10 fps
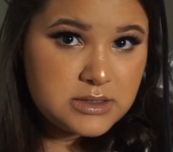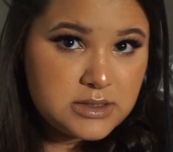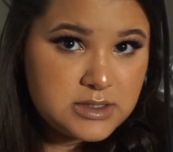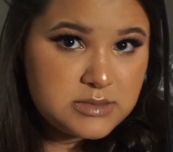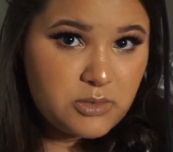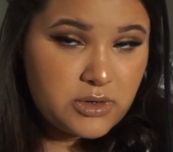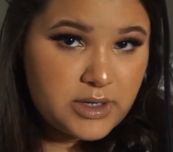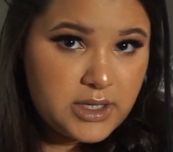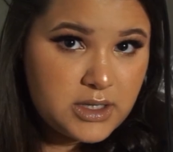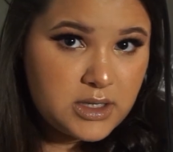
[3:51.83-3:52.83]
this
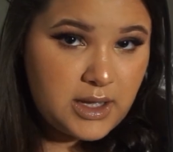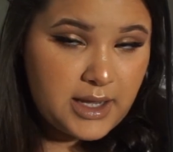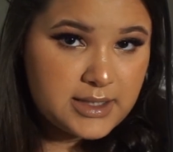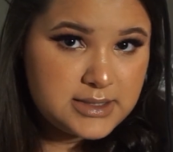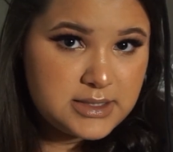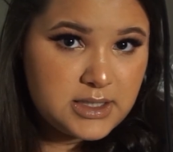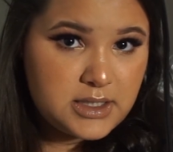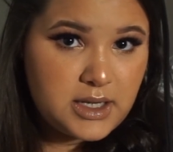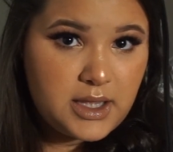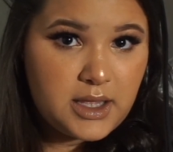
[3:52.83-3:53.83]
morning I
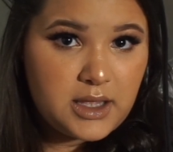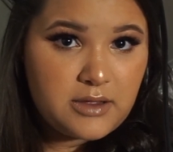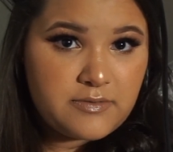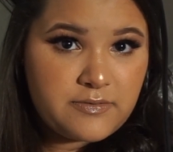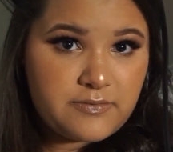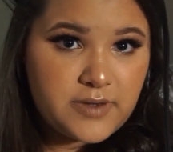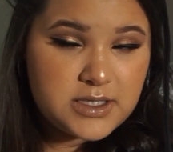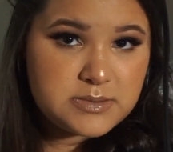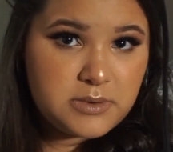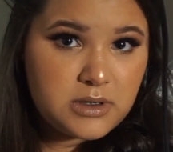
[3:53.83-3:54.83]
did a
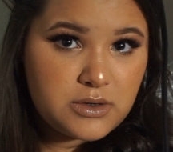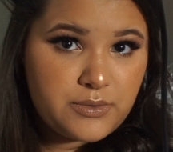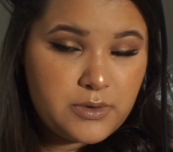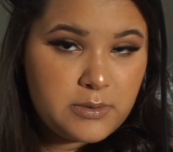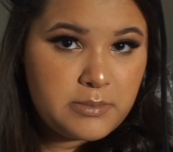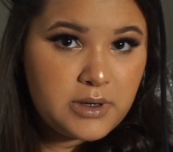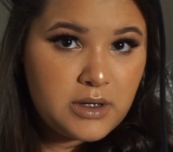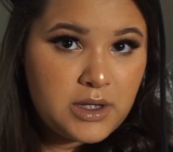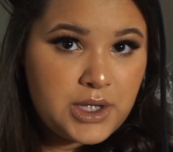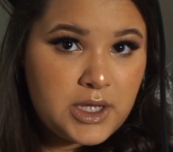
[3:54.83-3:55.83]
Facebook group
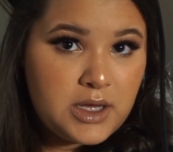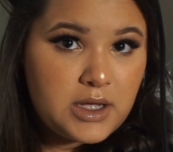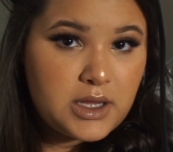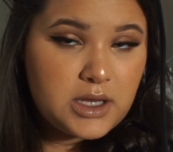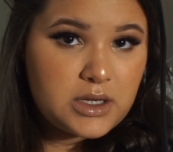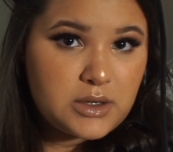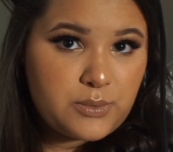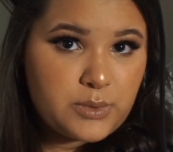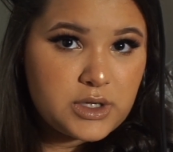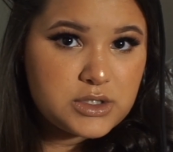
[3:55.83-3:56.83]

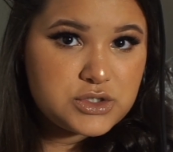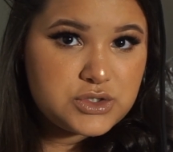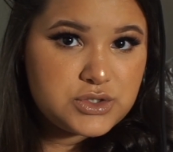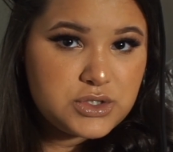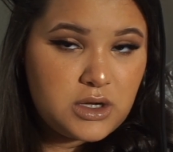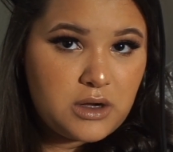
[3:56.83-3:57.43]
in which